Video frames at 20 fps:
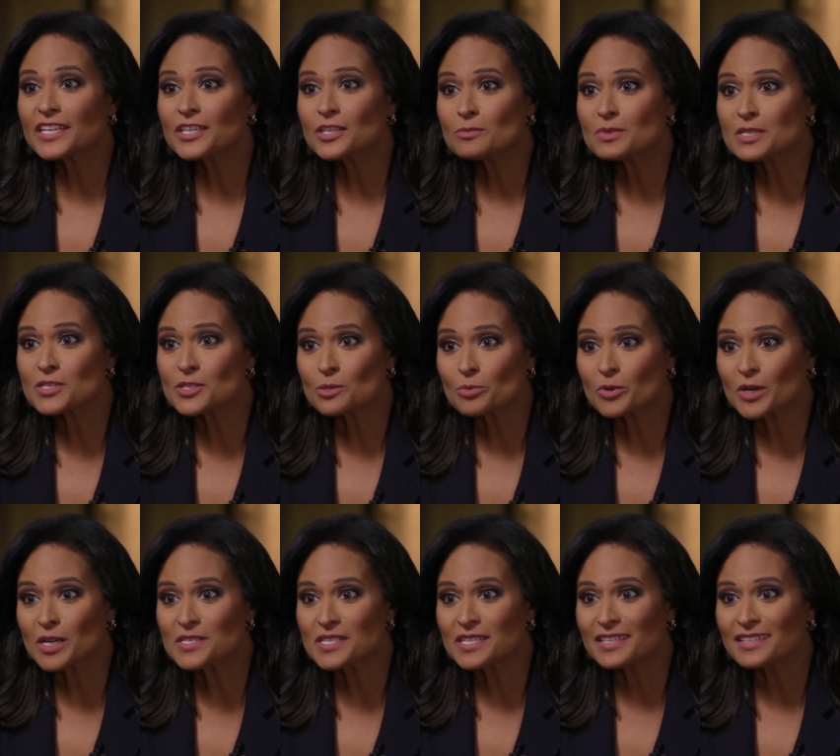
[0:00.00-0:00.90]
Thank you, Mr.
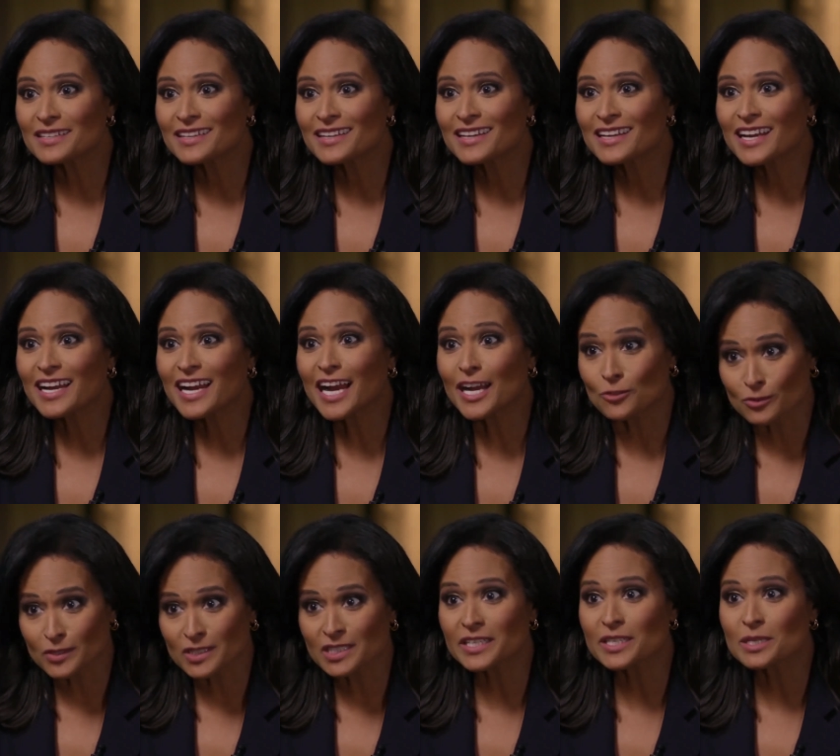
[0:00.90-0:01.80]
President. You. I
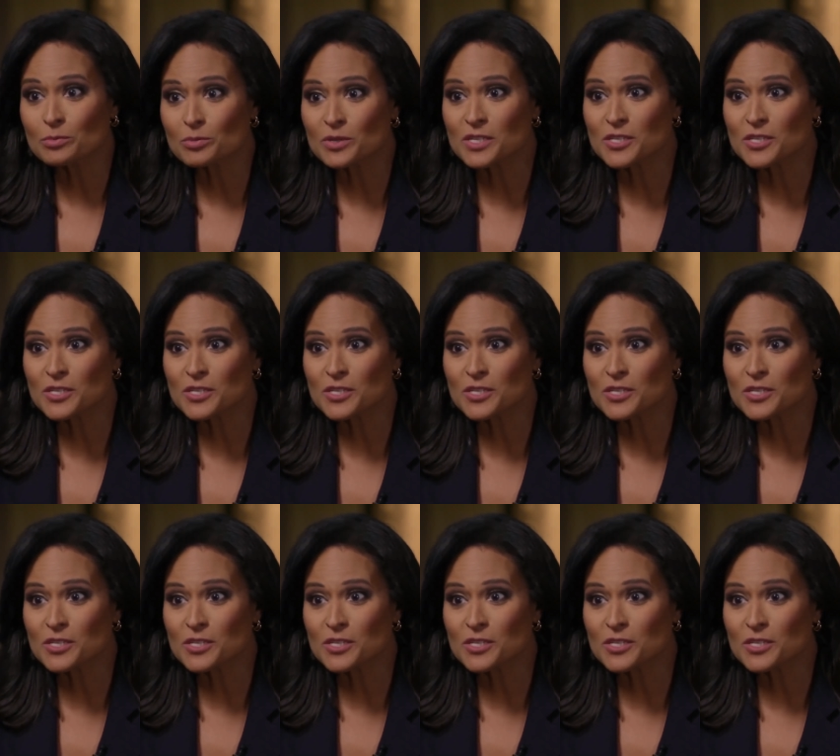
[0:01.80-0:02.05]
really